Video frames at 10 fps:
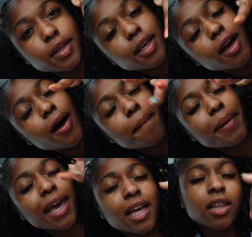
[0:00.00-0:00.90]
Y'all,
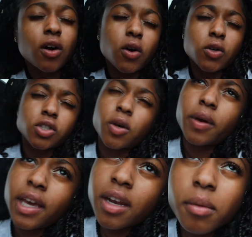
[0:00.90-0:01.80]
Bay closed, so
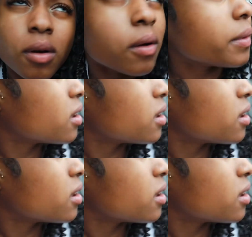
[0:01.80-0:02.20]
we end up going,